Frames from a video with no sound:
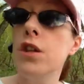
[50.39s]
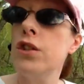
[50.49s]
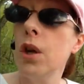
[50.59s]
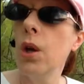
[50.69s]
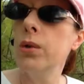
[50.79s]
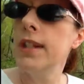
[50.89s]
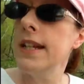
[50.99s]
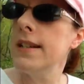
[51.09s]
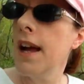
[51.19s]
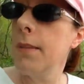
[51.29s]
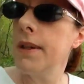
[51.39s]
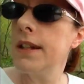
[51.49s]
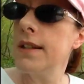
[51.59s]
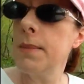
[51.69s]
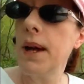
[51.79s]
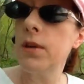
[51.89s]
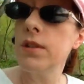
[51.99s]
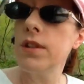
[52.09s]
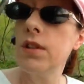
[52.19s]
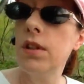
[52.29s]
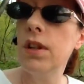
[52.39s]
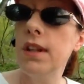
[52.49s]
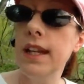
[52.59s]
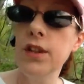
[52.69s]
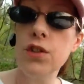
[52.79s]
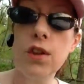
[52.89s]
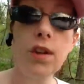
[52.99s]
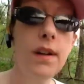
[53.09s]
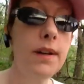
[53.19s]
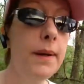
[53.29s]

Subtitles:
So today's topic is about nature.